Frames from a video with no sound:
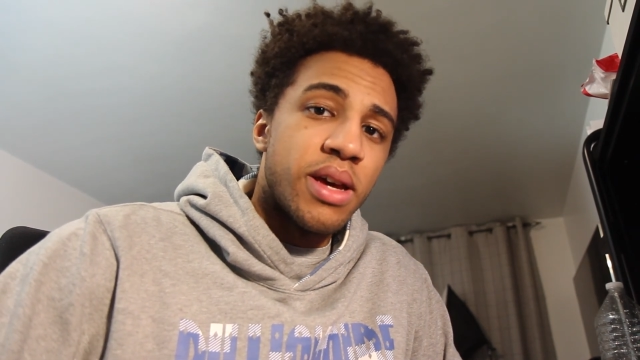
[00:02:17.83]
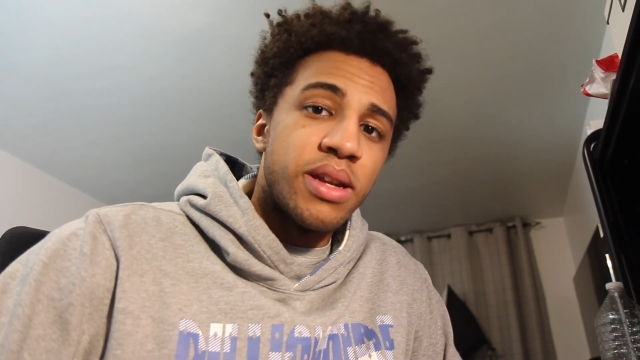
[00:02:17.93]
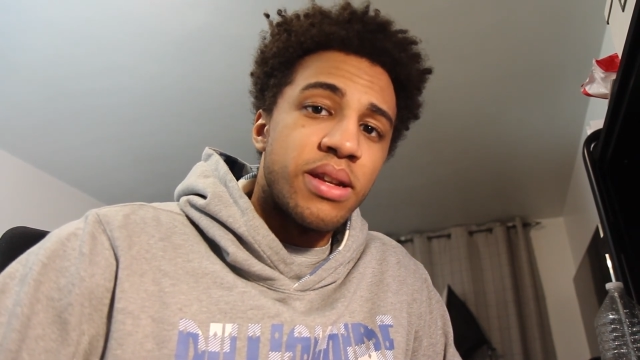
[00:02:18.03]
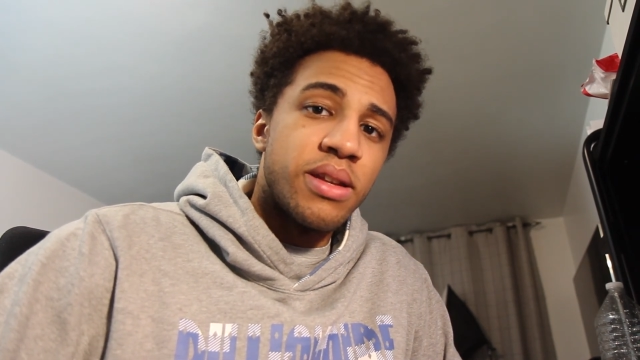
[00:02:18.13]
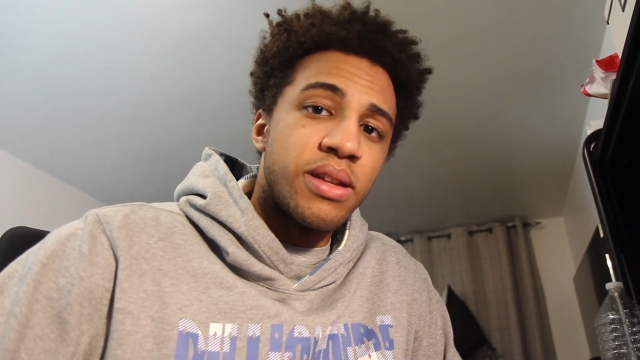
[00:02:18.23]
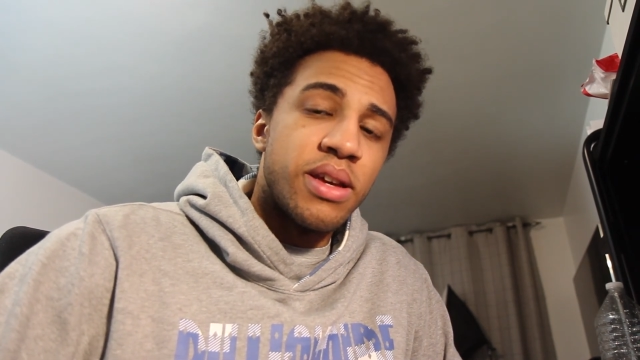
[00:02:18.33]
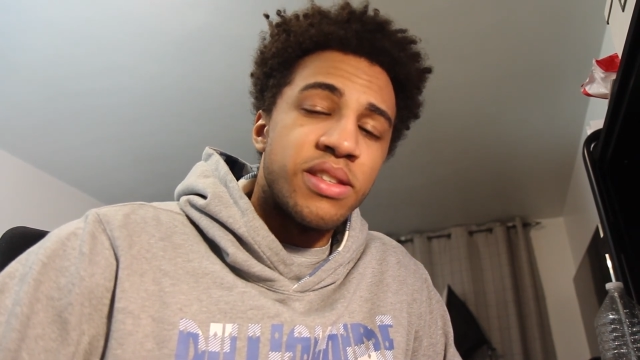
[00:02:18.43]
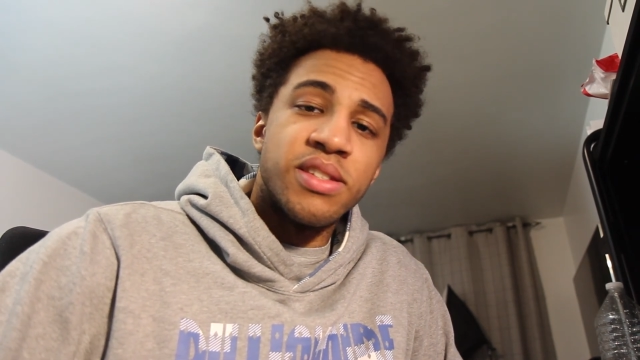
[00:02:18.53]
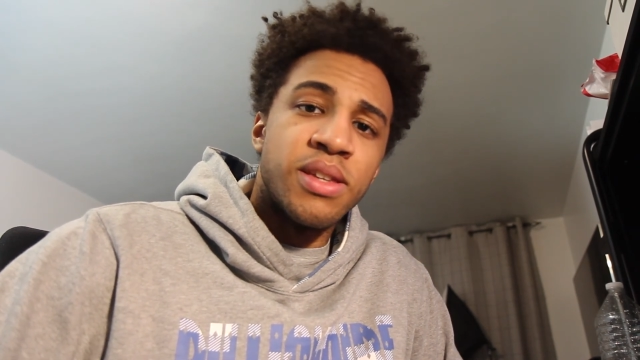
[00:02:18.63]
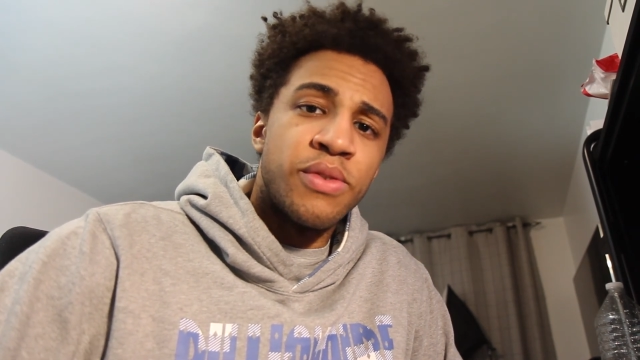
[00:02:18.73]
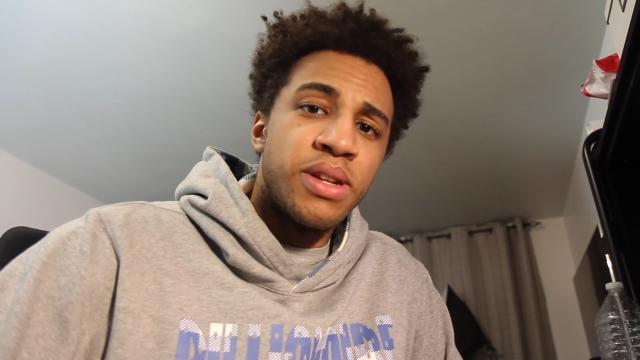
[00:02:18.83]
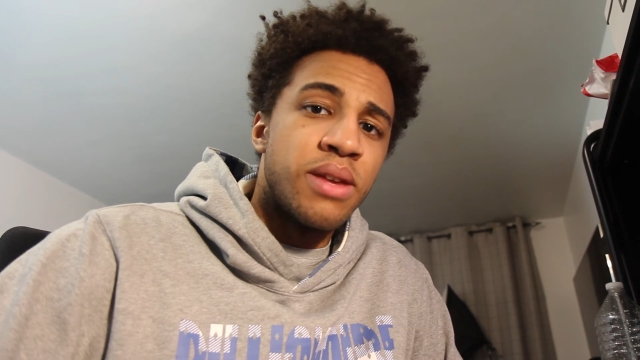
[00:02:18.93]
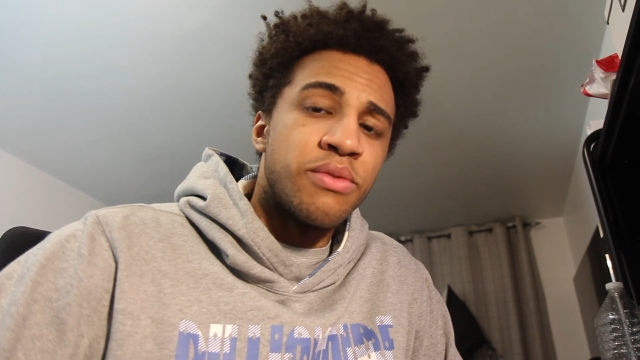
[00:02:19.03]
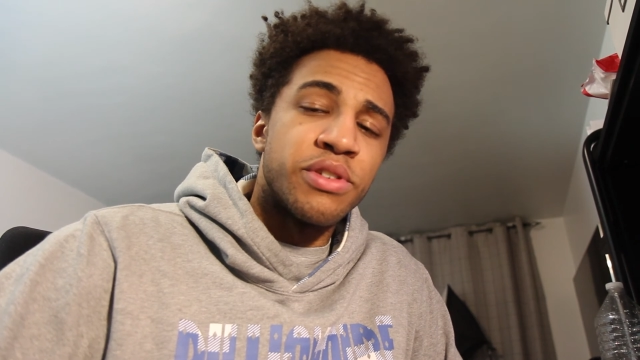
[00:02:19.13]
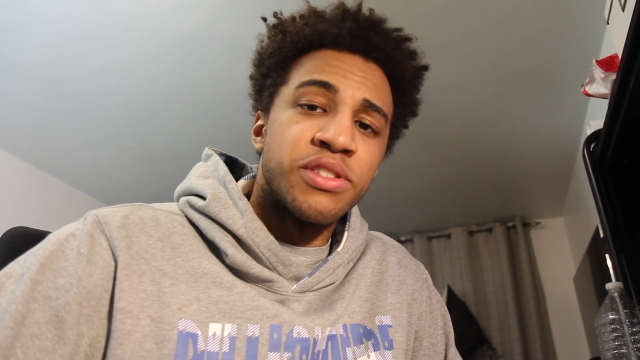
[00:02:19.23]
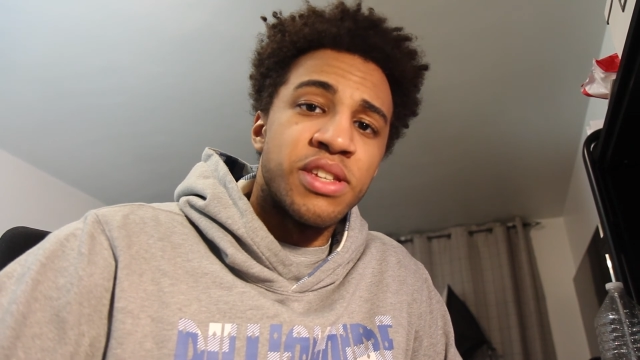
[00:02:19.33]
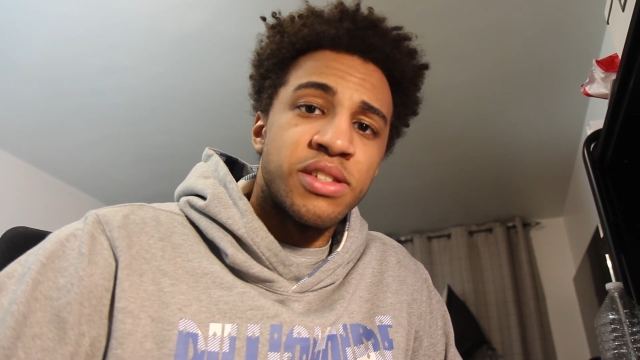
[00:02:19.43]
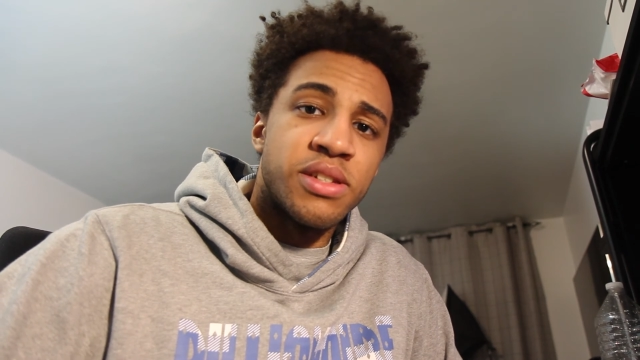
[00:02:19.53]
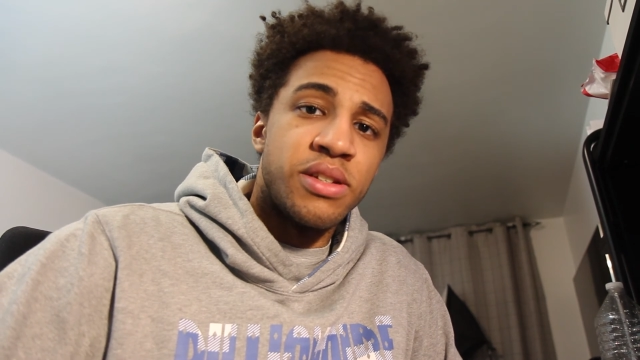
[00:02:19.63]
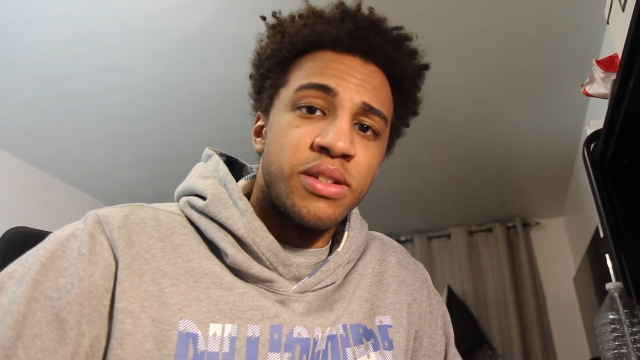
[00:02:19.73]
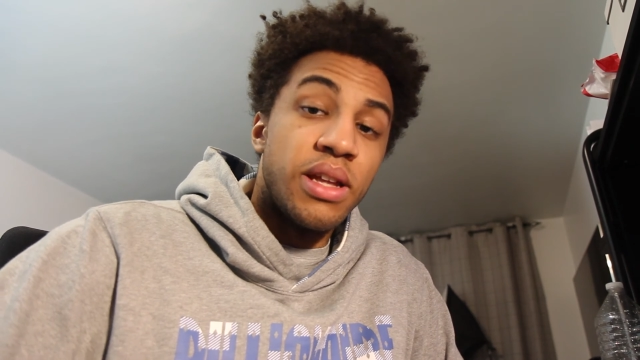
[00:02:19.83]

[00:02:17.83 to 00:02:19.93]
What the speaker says: and it's as if it never existed.